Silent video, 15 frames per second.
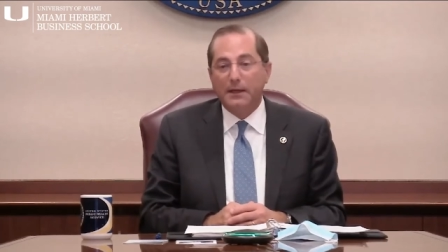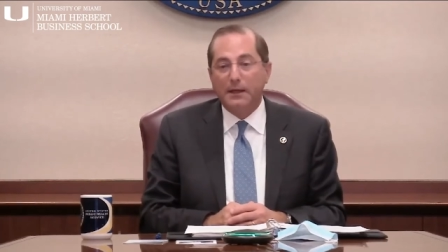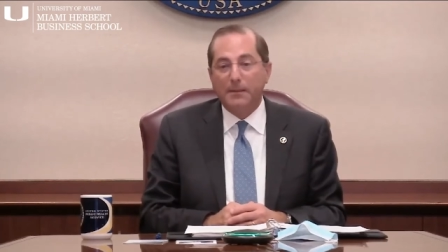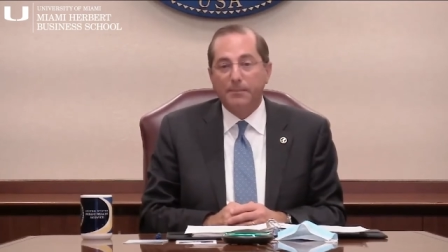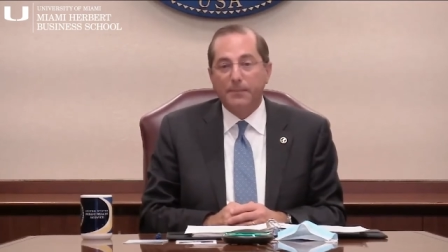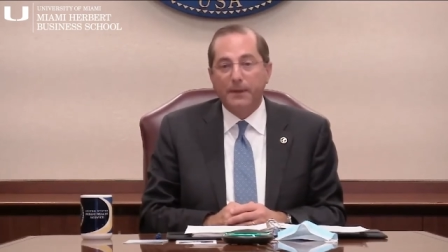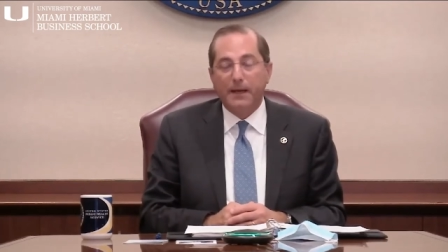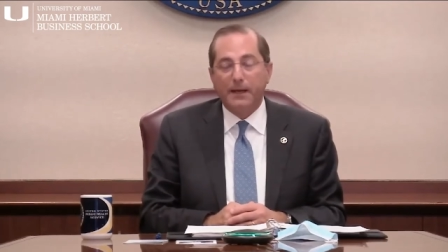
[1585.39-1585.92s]

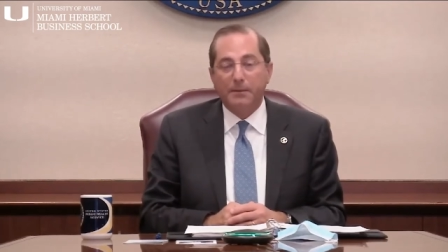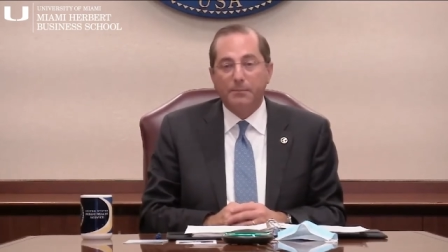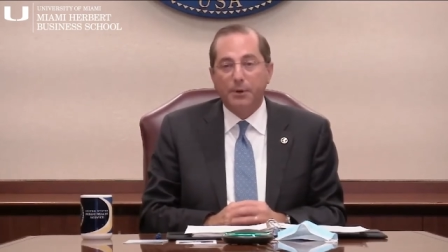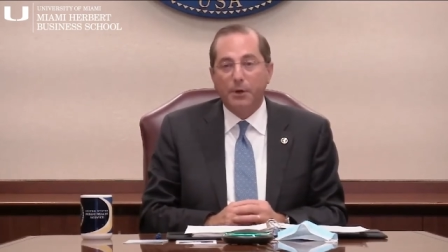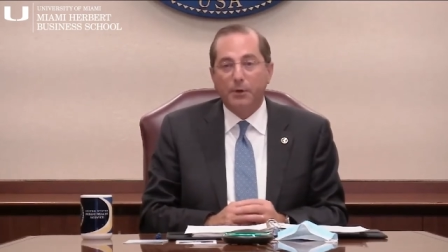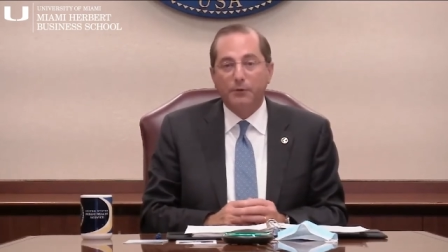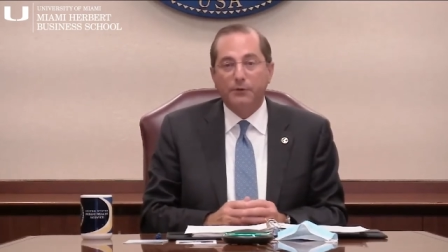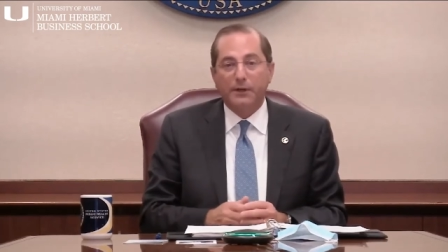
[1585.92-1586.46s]
and
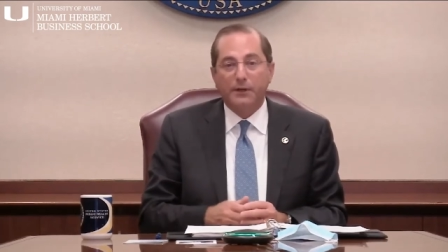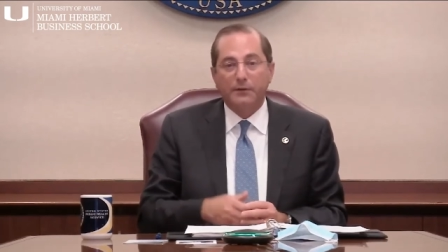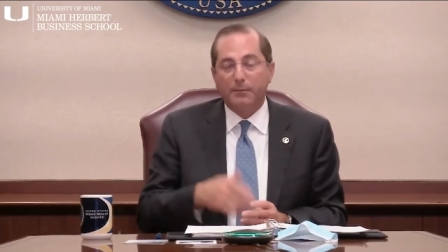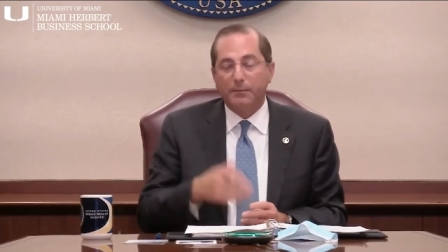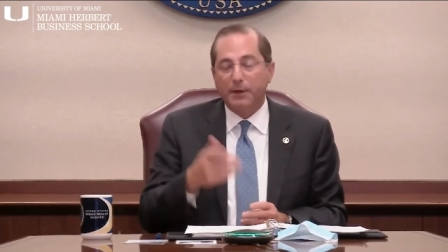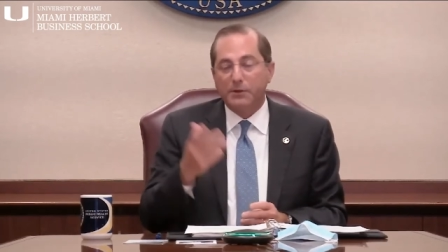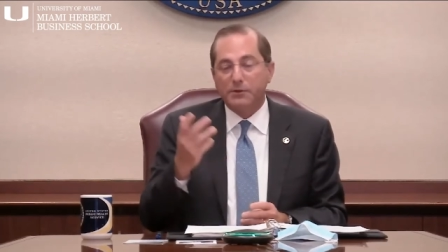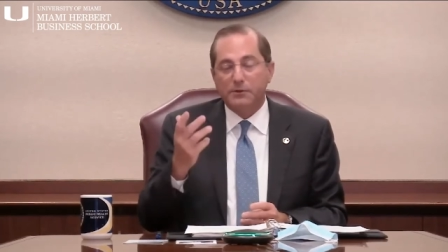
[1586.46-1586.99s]
imposing, as
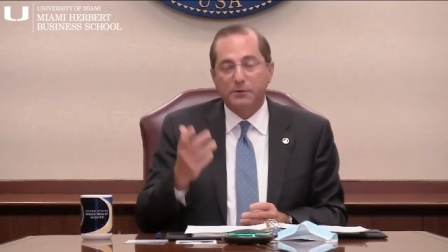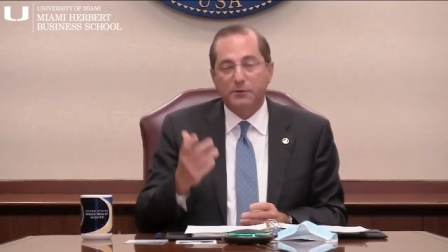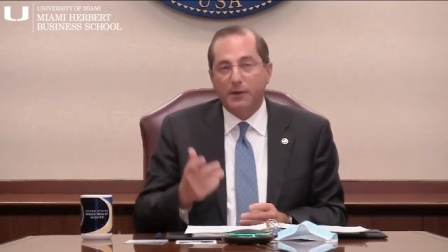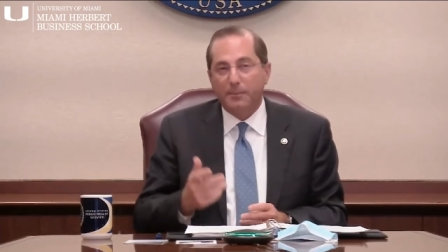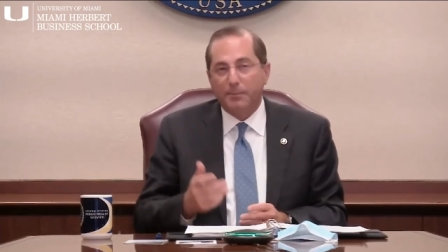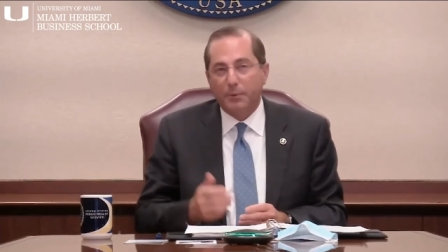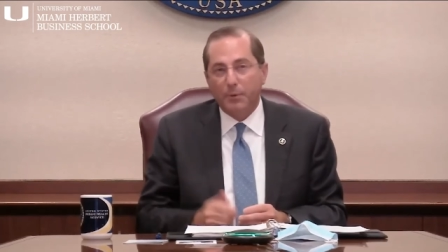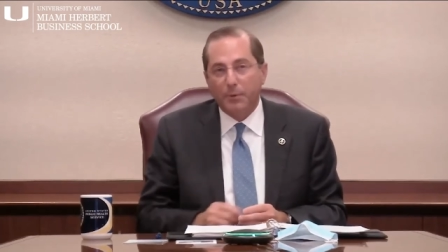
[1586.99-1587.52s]
I mentioned, just
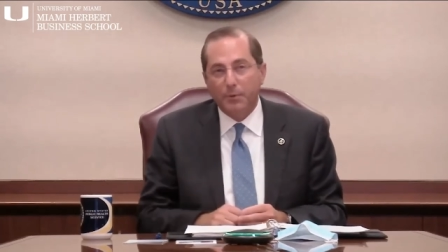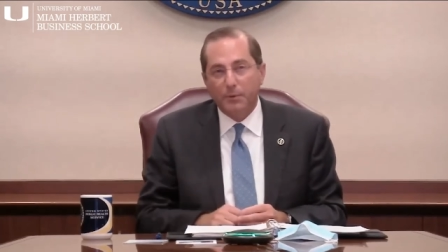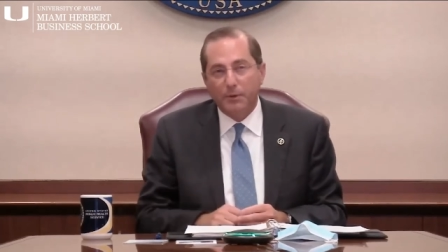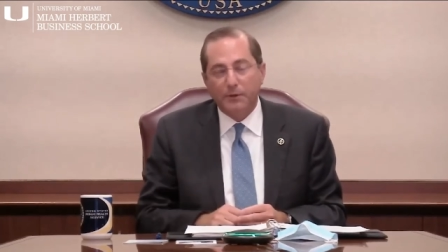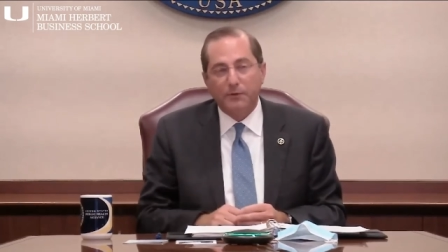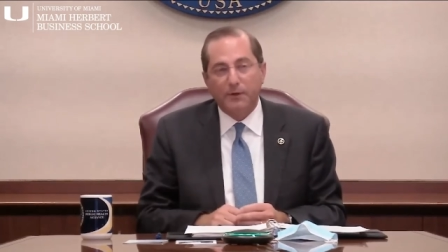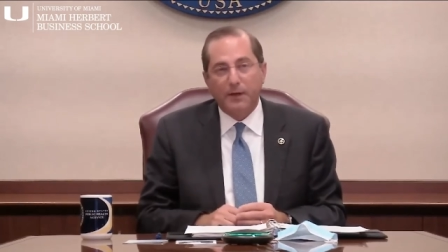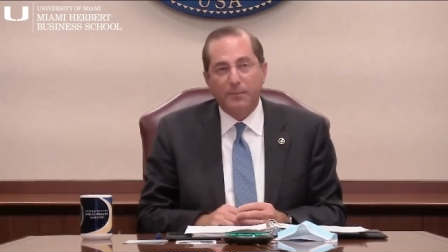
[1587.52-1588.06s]
that Peru
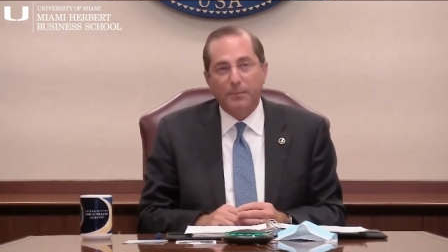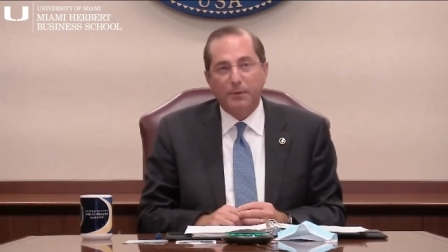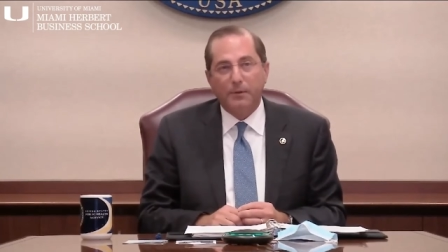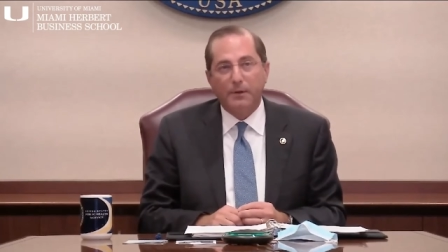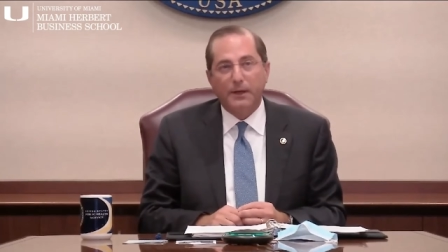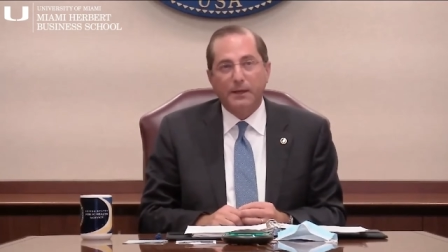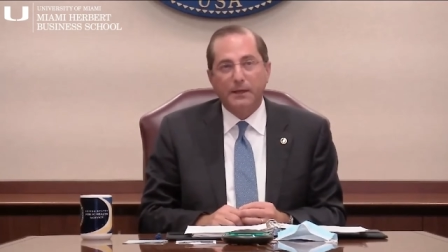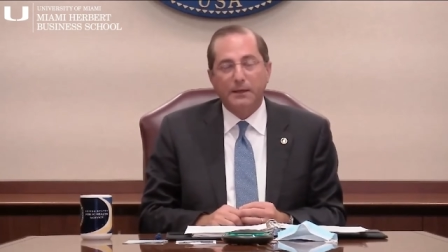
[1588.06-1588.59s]

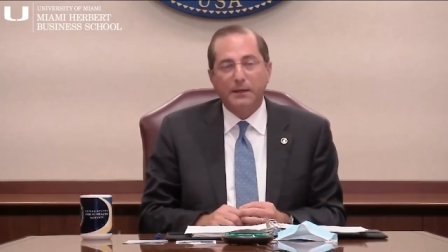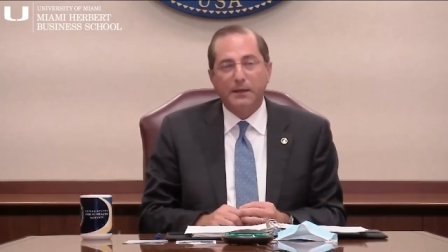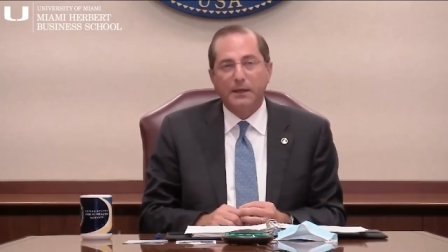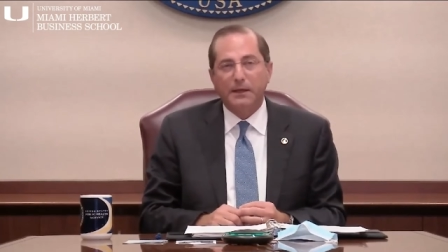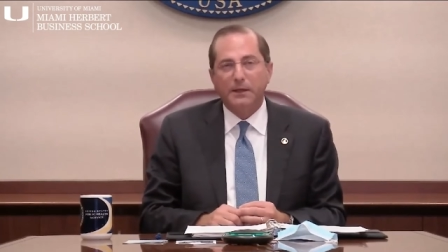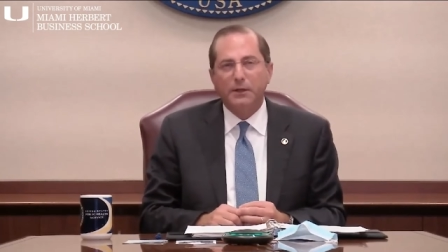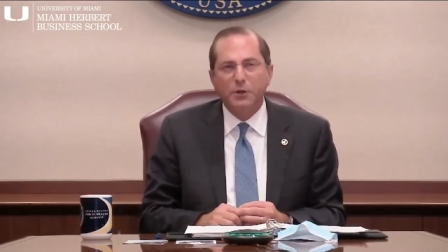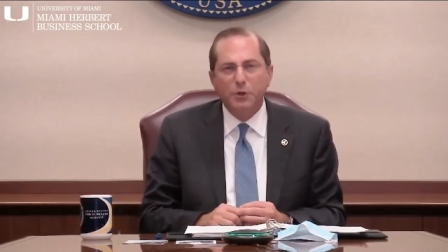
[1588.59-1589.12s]
example,
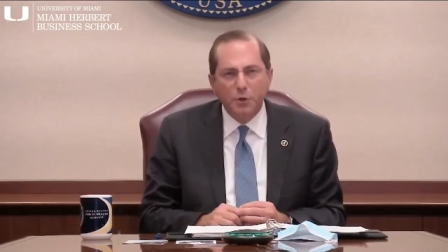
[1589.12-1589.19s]
a